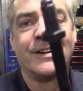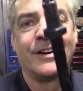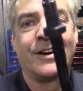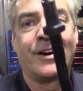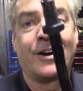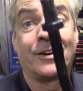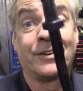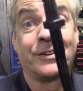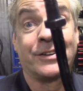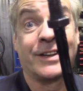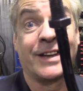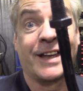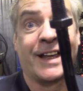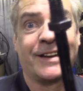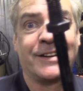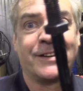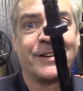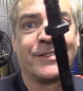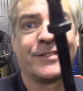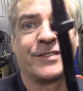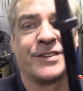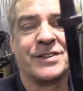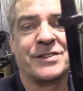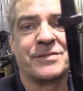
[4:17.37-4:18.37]
on the end
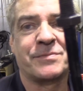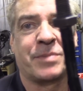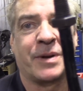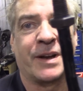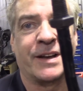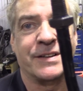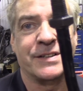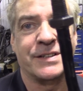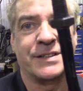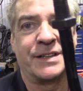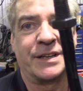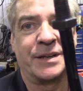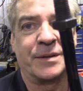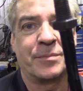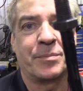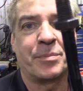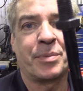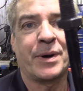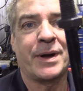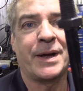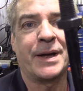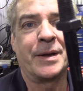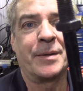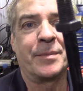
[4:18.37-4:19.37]
of this plastic
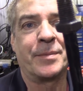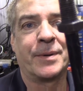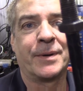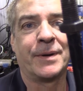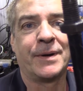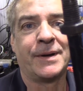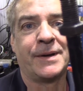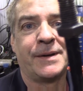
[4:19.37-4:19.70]
pipe.